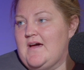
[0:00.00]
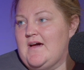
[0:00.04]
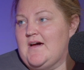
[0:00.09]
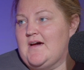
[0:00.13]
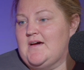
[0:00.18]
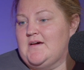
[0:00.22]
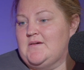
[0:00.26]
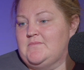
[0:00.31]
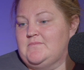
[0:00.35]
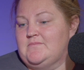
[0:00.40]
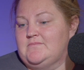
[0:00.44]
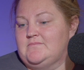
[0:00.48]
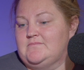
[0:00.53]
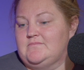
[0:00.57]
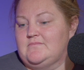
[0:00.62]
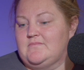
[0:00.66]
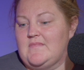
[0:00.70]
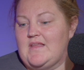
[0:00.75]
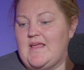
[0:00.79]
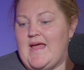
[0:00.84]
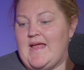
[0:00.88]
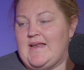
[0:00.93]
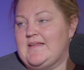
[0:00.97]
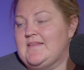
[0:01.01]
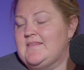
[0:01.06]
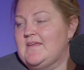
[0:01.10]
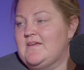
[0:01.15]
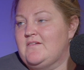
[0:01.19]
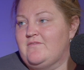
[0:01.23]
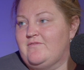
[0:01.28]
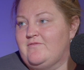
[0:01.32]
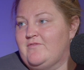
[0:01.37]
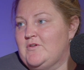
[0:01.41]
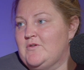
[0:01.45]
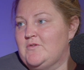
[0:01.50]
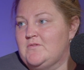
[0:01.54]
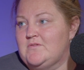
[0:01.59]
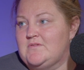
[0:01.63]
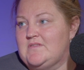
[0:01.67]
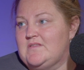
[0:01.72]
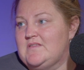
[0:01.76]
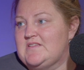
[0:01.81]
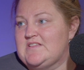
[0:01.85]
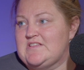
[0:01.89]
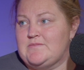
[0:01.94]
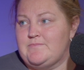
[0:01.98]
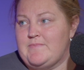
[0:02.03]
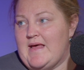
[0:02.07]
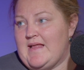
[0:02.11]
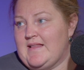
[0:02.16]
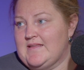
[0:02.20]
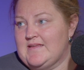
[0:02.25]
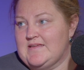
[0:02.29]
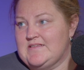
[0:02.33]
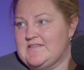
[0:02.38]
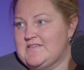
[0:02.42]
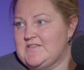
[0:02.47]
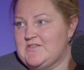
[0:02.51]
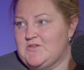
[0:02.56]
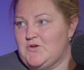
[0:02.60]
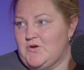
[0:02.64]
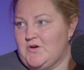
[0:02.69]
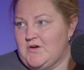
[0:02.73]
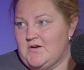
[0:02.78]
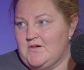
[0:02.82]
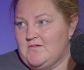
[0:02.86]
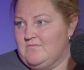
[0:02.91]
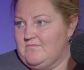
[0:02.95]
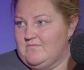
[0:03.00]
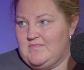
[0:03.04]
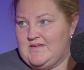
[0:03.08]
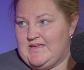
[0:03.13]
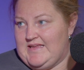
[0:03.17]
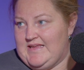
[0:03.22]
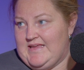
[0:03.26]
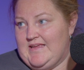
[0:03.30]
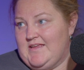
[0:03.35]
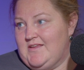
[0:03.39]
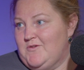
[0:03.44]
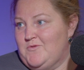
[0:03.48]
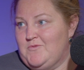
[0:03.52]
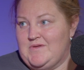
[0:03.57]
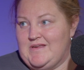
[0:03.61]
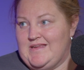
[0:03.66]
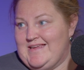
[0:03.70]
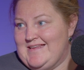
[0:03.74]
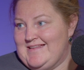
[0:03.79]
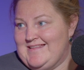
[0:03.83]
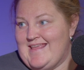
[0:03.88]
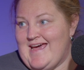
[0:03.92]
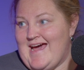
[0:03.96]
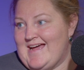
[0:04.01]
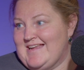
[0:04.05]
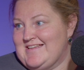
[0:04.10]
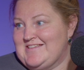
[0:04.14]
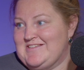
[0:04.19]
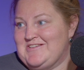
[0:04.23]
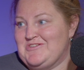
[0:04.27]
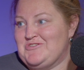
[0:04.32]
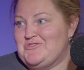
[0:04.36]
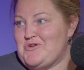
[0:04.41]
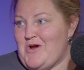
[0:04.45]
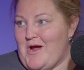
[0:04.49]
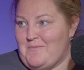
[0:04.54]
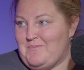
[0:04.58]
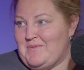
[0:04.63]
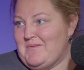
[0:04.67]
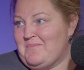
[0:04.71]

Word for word: Um, anything food smell is your key. You need that to draw